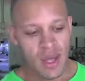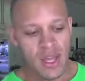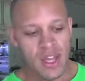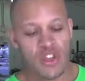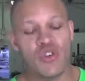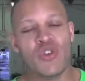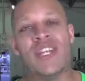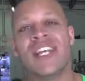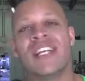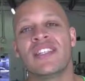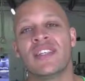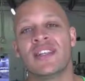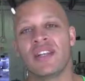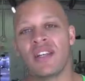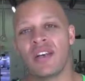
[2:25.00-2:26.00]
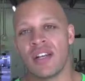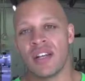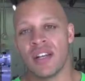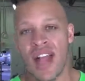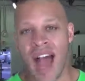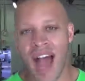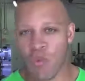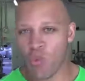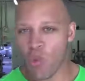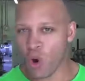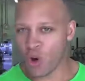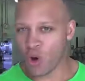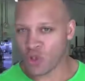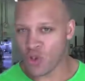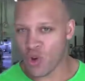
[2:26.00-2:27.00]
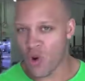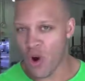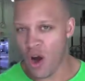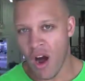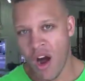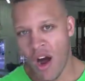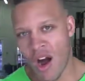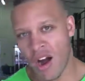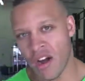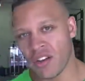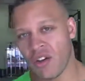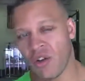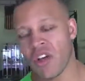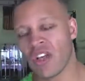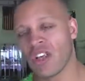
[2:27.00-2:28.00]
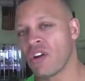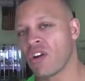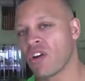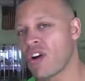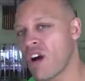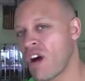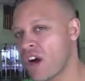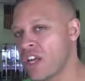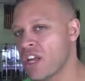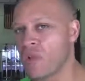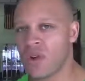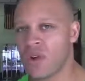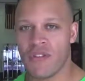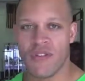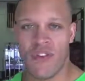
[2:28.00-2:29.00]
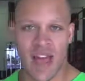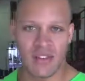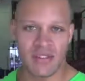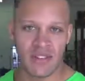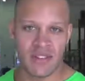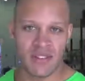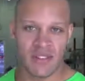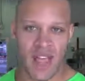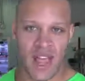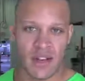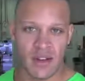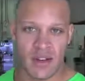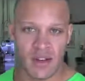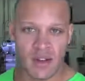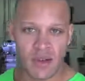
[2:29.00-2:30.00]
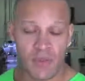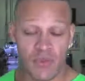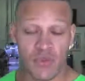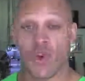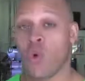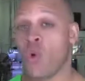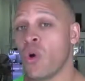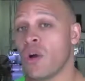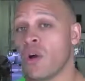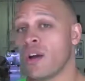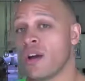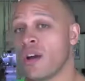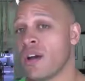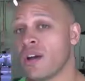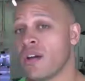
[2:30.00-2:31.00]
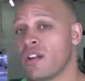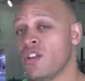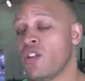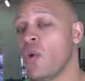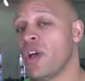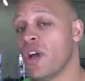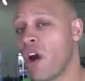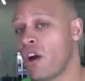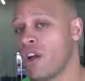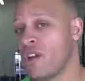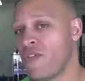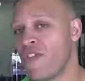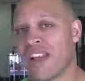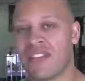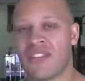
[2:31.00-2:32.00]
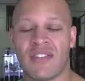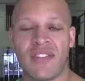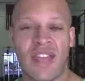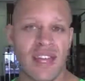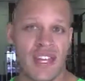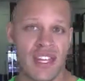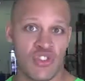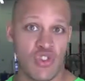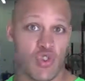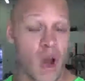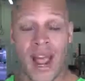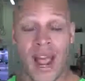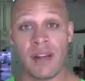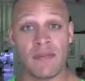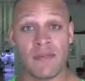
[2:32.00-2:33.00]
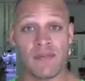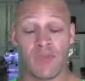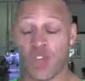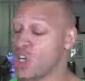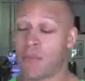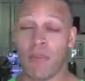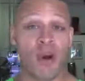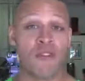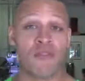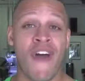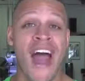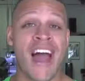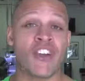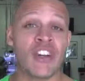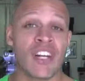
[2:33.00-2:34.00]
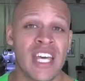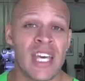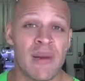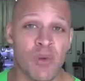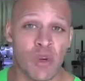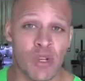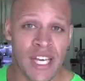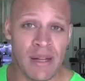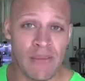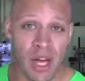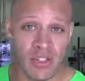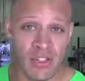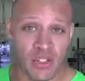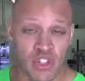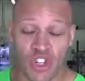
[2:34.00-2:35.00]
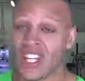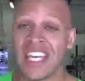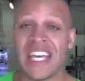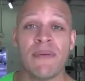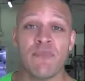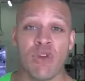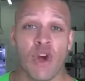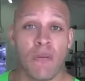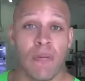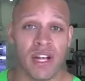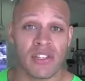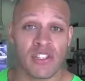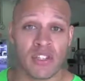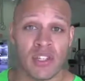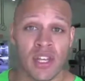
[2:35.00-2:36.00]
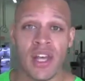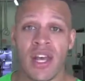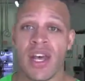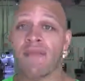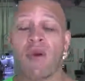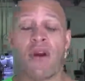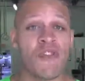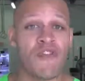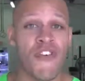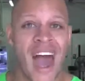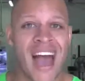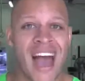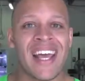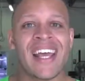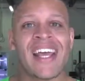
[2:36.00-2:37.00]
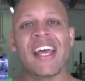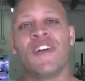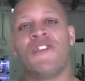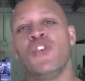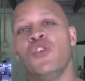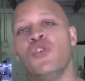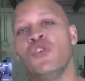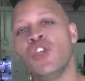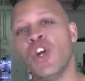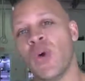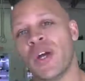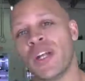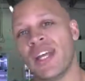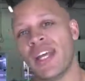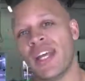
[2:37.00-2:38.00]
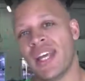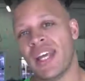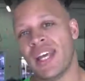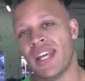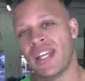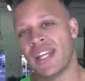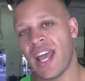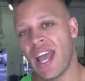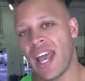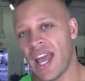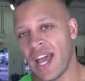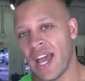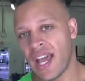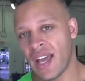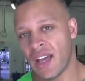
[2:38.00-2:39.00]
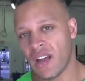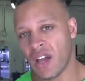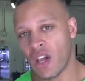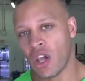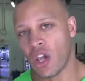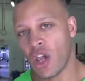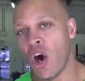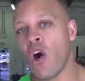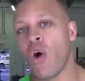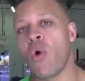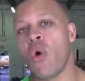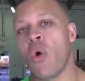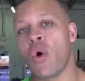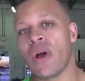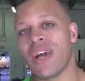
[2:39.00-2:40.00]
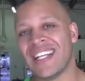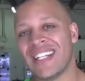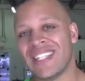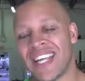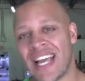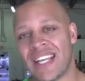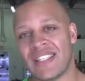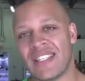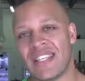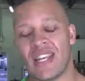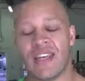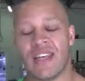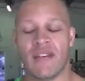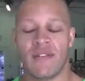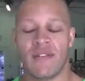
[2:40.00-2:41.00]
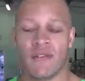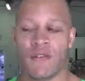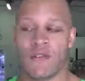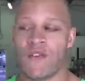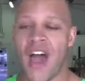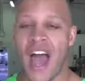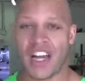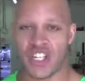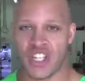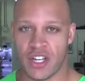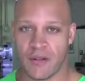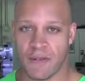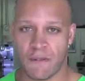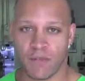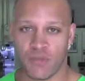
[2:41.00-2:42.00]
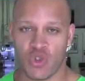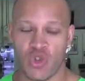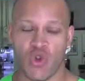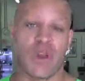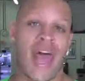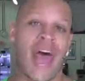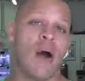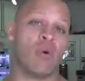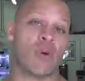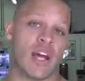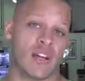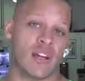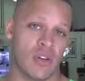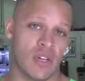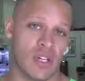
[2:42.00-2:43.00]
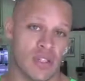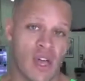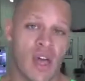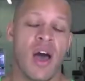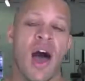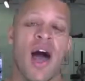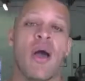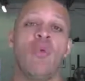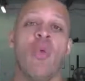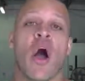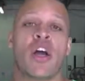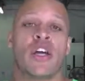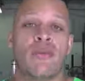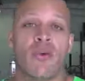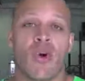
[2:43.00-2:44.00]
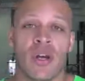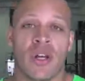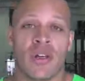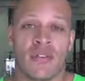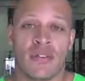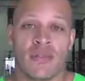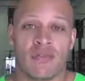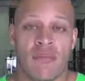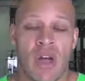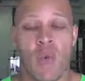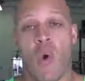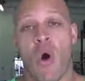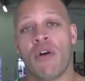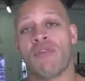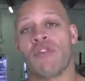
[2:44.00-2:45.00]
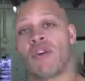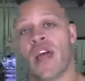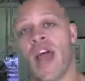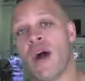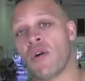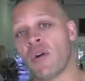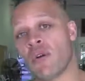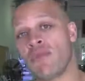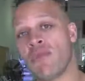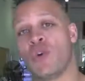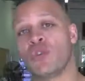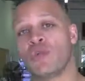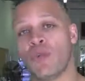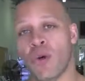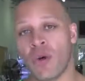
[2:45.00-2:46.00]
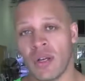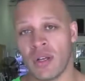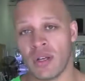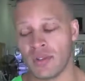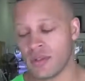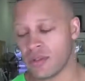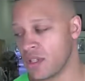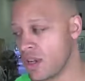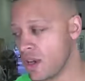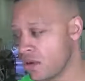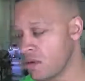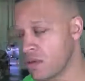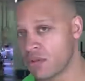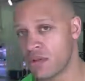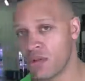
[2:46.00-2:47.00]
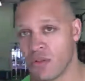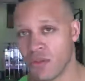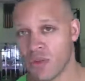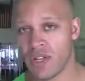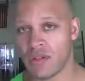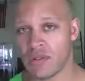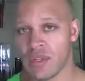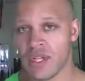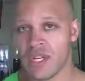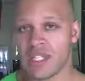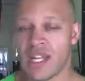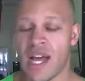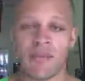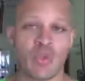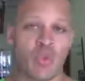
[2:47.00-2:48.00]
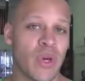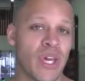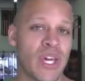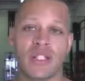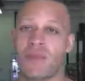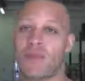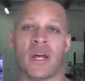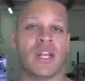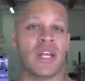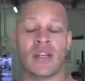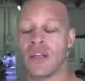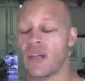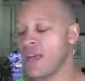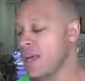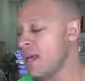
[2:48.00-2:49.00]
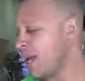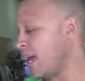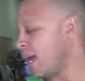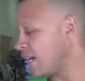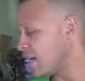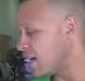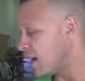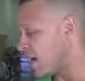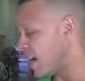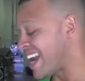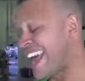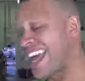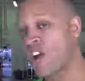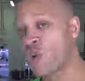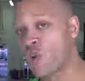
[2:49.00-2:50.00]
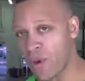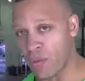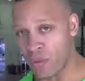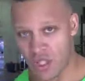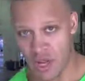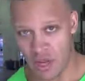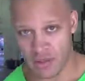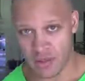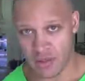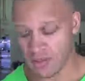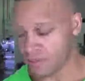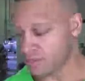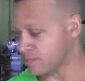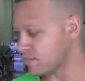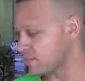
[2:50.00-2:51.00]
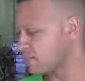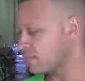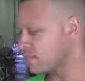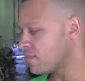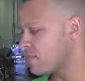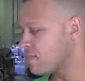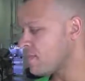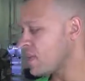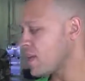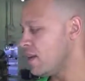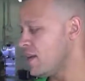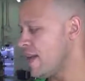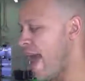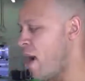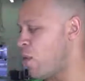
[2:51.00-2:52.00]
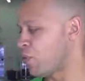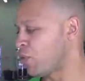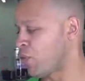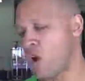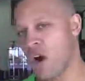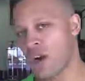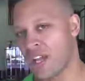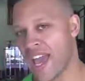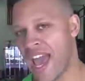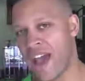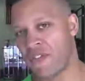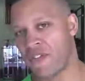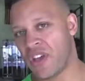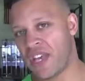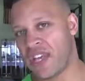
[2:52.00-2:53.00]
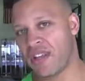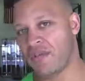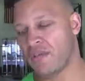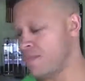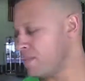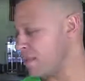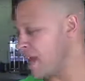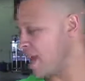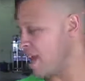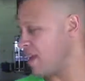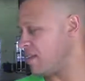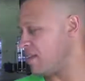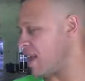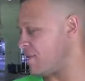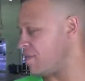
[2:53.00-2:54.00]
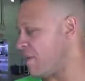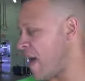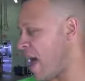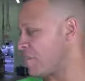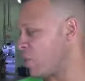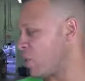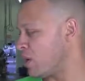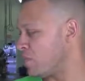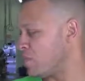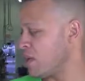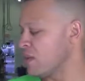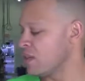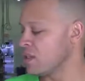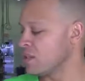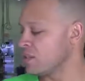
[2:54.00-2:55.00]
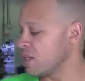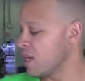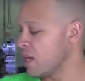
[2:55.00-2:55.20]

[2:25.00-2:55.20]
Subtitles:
You need to not work so hard during your cardio in a fasted state. So doing cardio in a fasted state is great. You're going to burn fat and you're going to keep your lean muscle. You're going to keep your muscle and burn fat if you do it in a low intensity fashion. So now what I do is I walk in the mornings. I walk for an hour most mornings, 2-3 times a week depending, and I get great results. Now with regard to caffeine and fat burning pills,